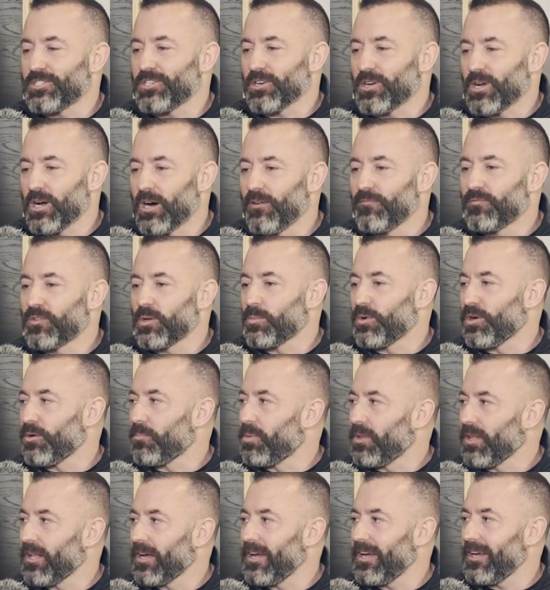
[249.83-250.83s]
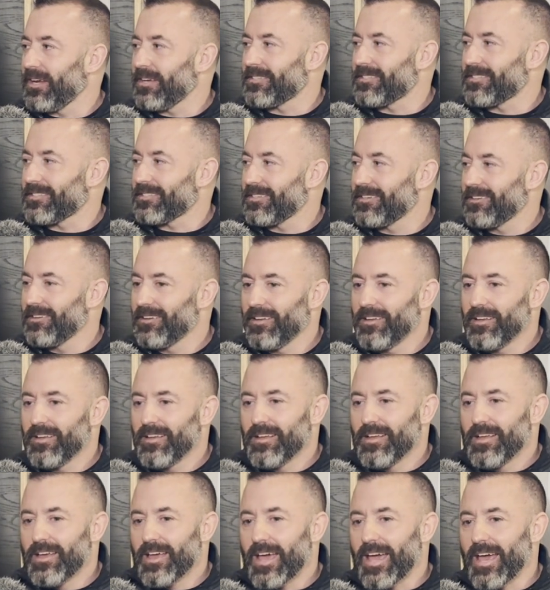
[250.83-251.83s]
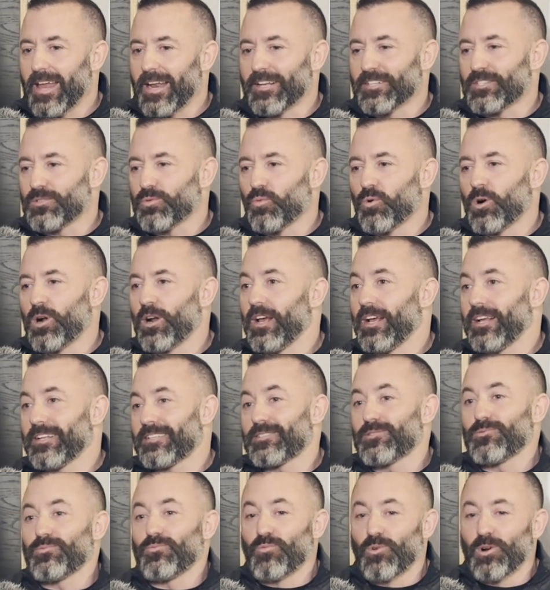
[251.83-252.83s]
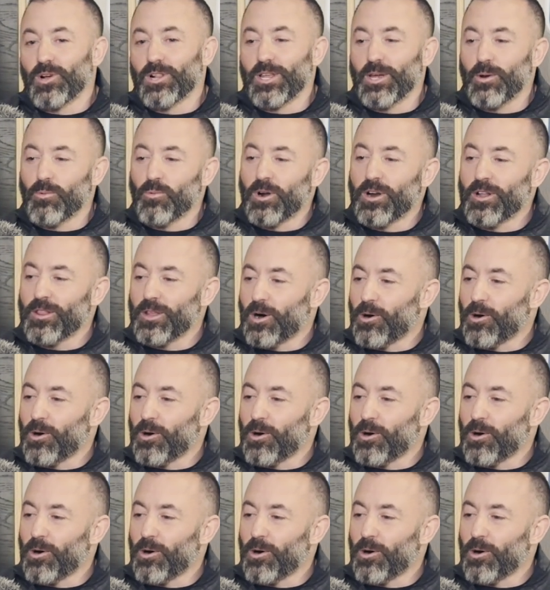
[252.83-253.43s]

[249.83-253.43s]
a comfortable place, and it's really one of the